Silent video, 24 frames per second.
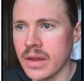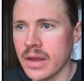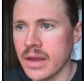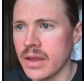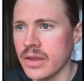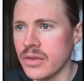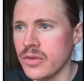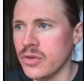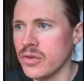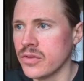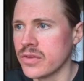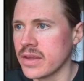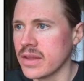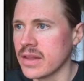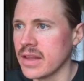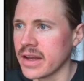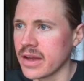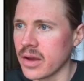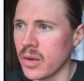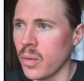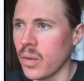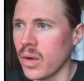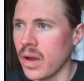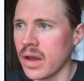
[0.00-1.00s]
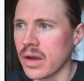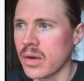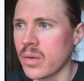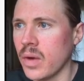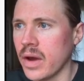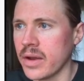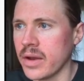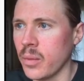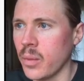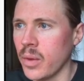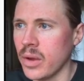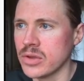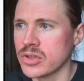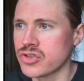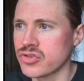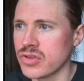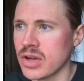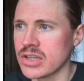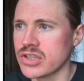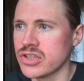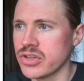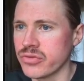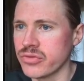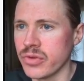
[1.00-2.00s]
using like quite a
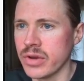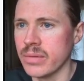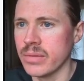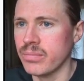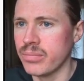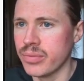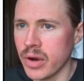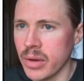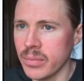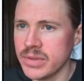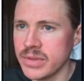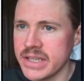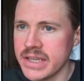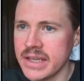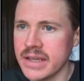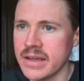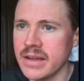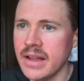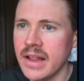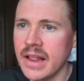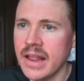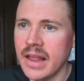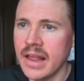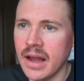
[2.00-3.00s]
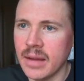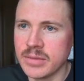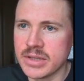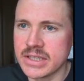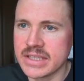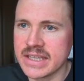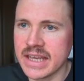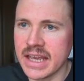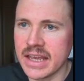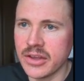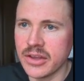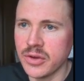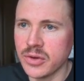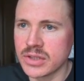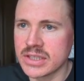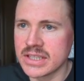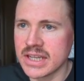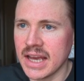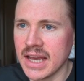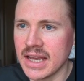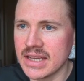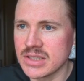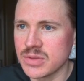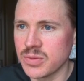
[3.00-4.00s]
well-structured written prompt here. I'm just saying you're
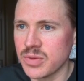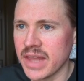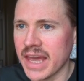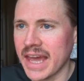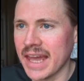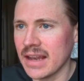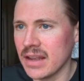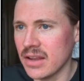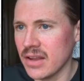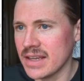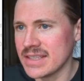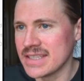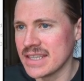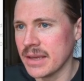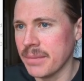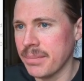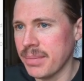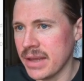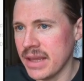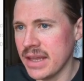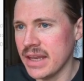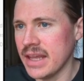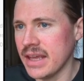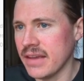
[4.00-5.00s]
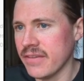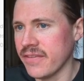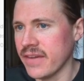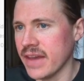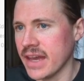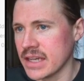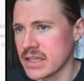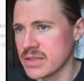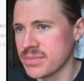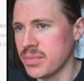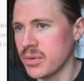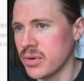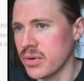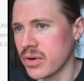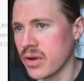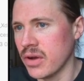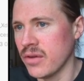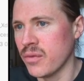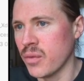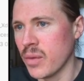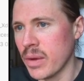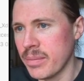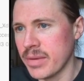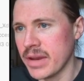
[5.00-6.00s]
tasked with analyzing a PDF export of
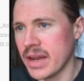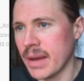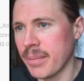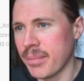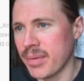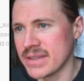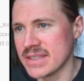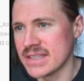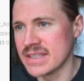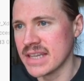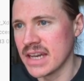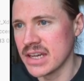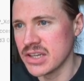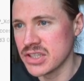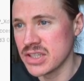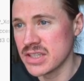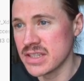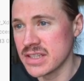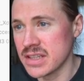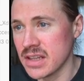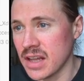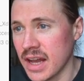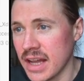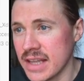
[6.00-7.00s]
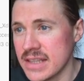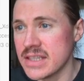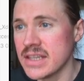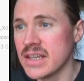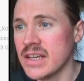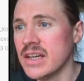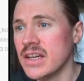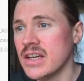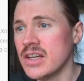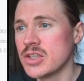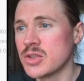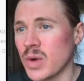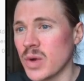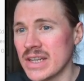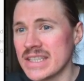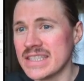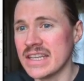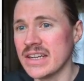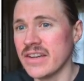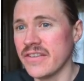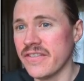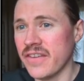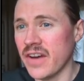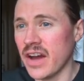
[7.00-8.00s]
webinar presentation slides to
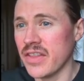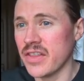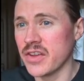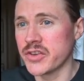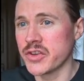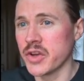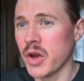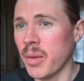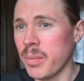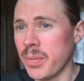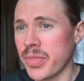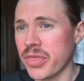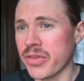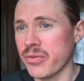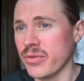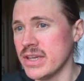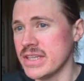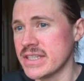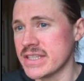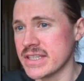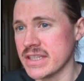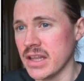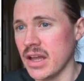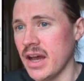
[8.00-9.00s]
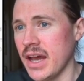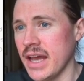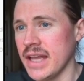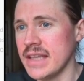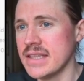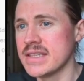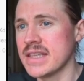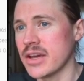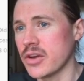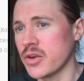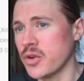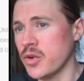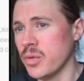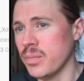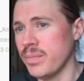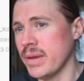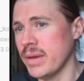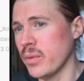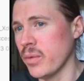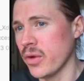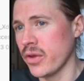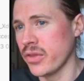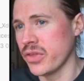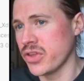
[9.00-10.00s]
identify the top 3 slides that could be
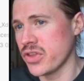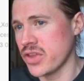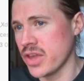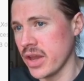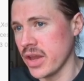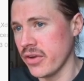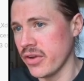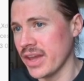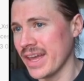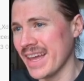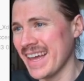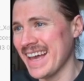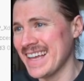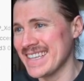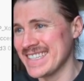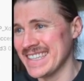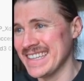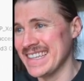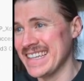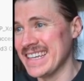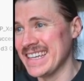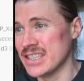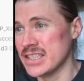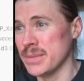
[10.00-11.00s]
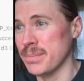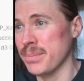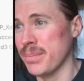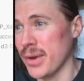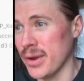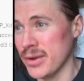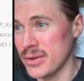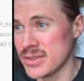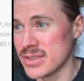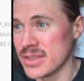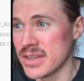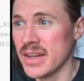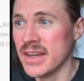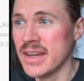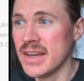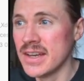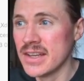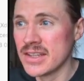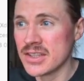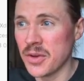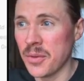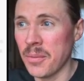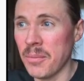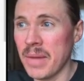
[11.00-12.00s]
worth sharing as a LinkedIn post.
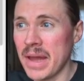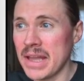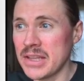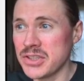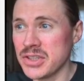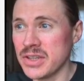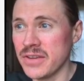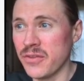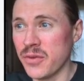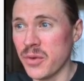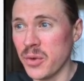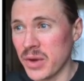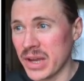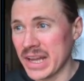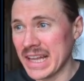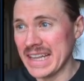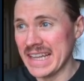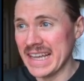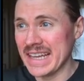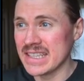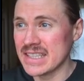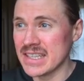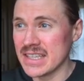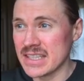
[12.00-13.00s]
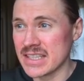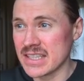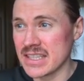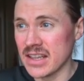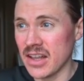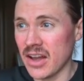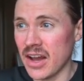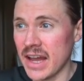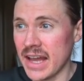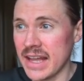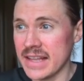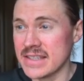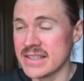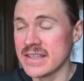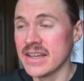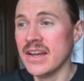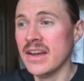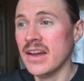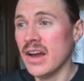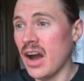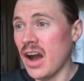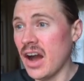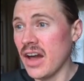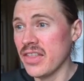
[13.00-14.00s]
So imagine if we were collecting slides,
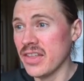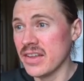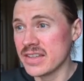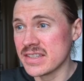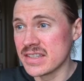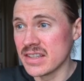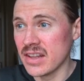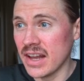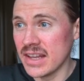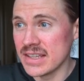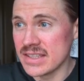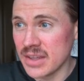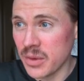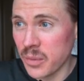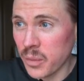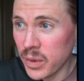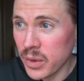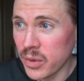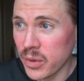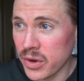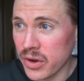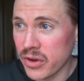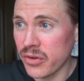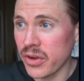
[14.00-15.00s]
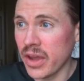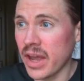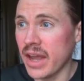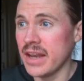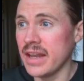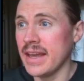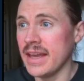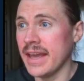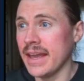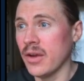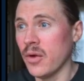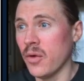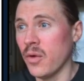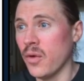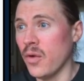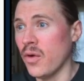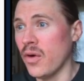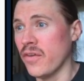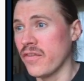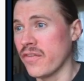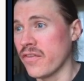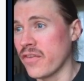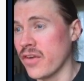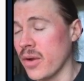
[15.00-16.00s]
either slides that we were creating
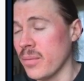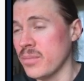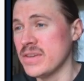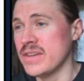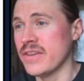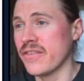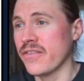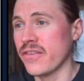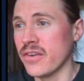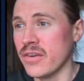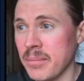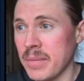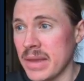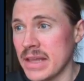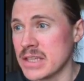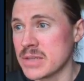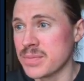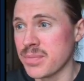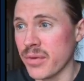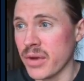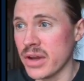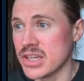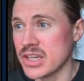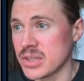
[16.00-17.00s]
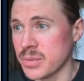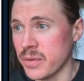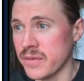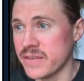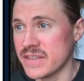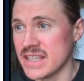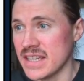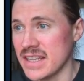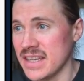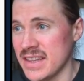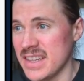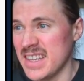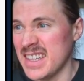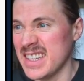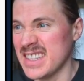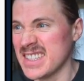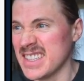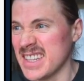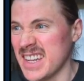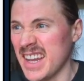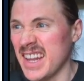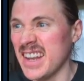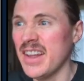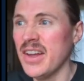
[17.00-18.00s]
or from different inspiration we've seen in the
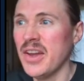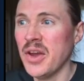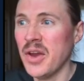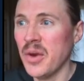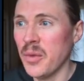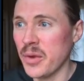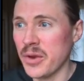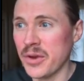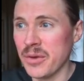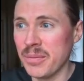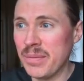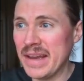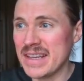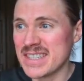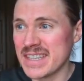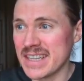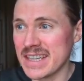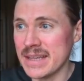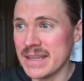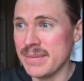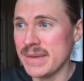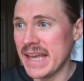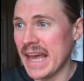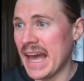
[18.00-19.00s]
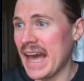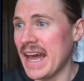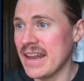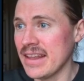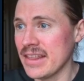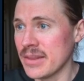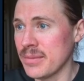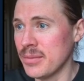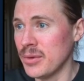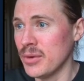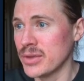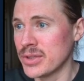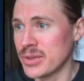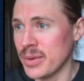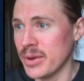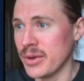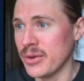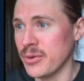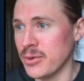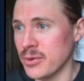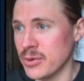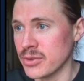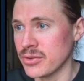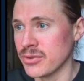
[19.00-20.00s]
internet. We could basically be adding them all to a
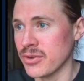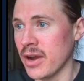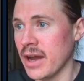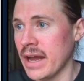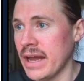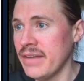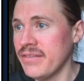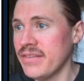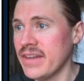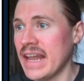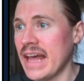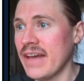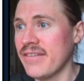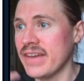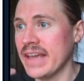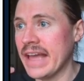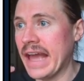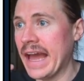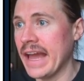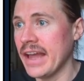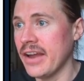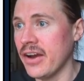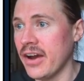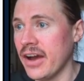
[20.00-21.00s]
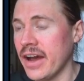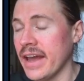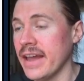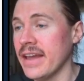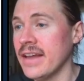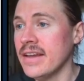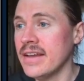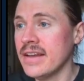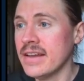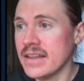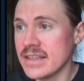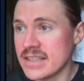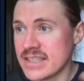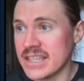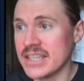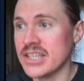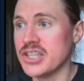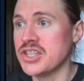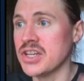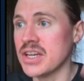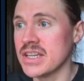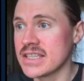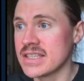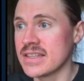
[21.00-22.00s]
Google Drive and having AI
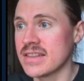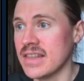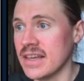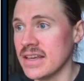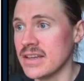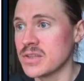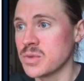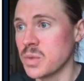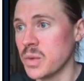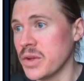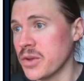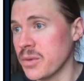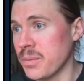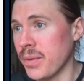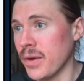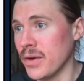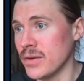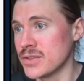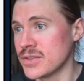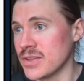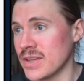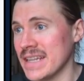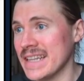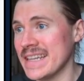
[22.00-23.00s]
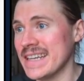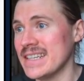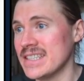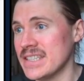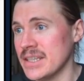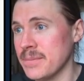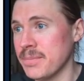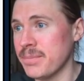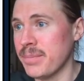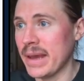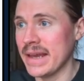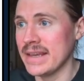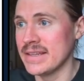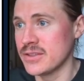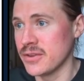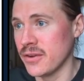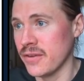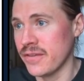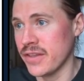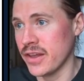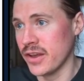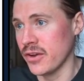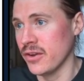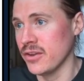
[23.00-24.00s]
suggest things we could post on LinkedIn based
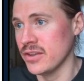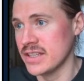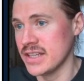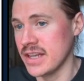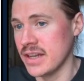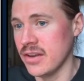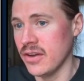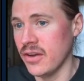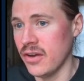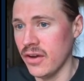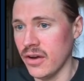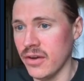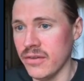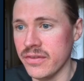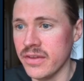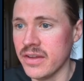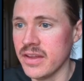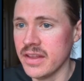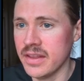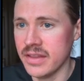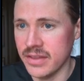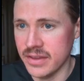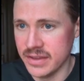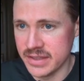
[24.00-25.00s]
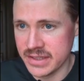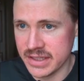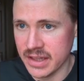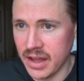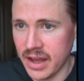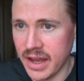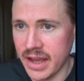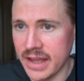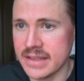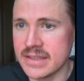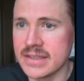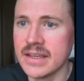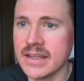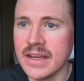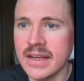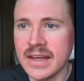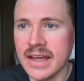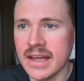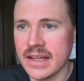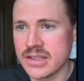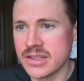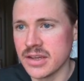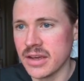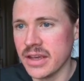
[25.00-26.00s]
off the content of the slides.
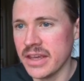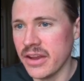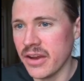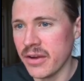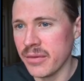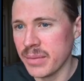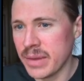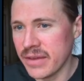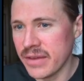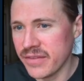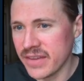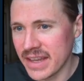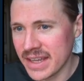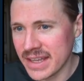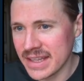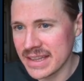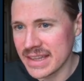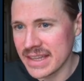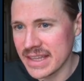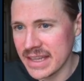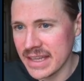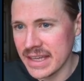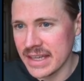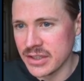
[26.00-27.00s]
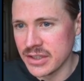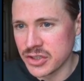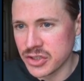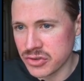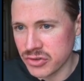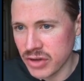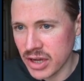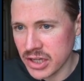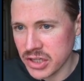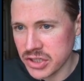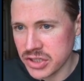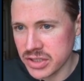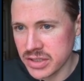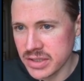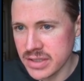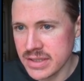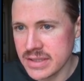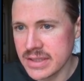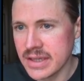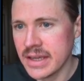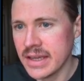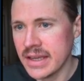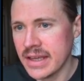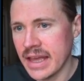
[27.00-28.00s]
And so here I'm giving it the
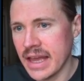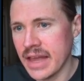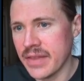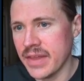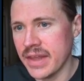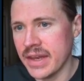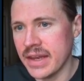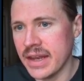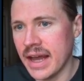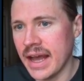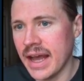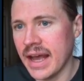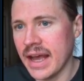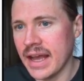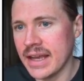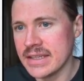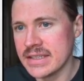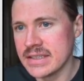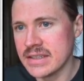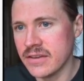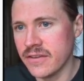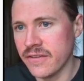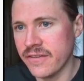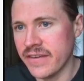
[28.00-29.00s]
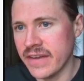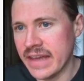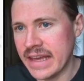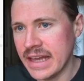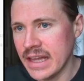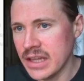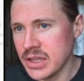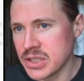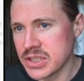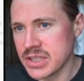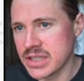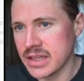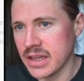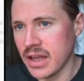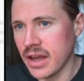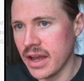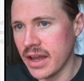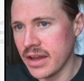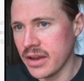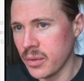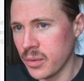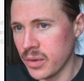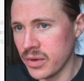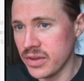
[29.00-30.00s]
instructions and then asked it for each
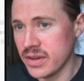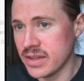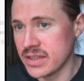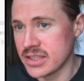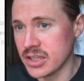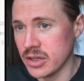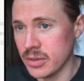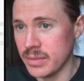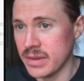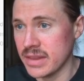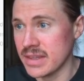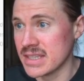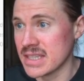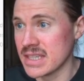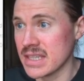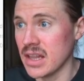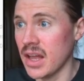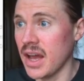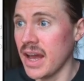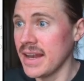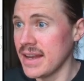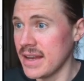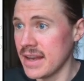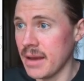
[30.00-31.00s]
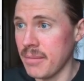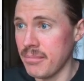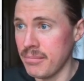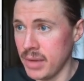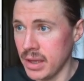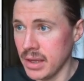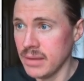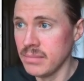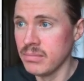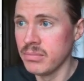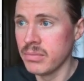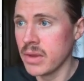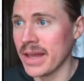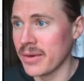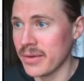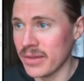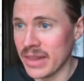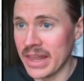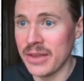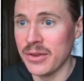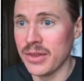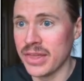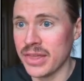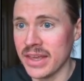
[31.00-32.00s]
slide, I want you to tell me the slide number
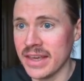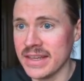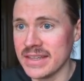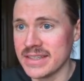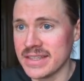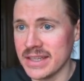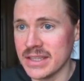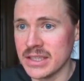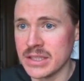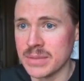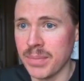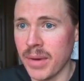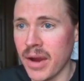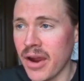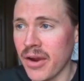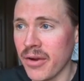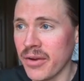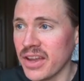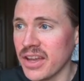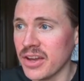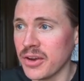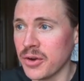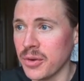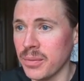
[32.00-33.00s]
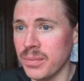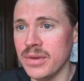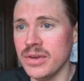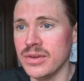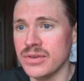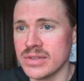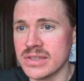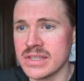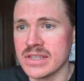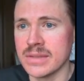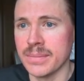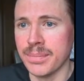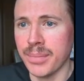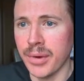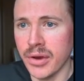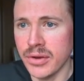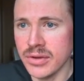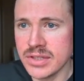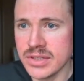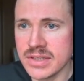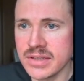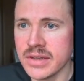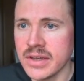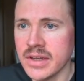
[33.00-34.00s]
that you think is inspiring and could be used as a
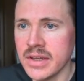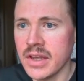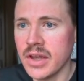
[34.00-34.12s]
post.